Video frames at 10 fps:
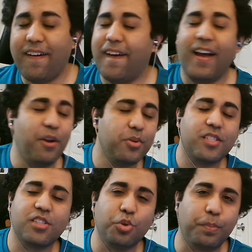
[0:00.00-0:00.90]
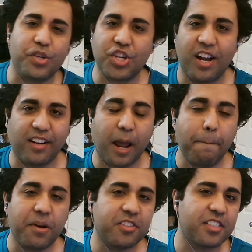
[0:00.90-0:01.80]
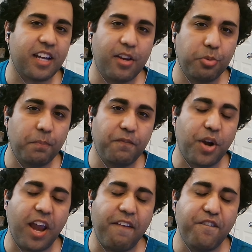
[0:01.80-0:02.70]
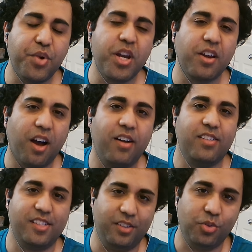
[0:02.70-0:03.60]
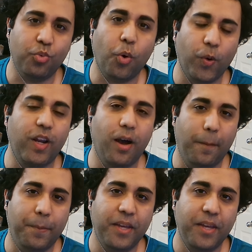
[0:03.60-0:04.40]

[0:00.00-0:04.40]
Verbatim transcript: I was a stupid child. I bought Skyrim for every console growing up.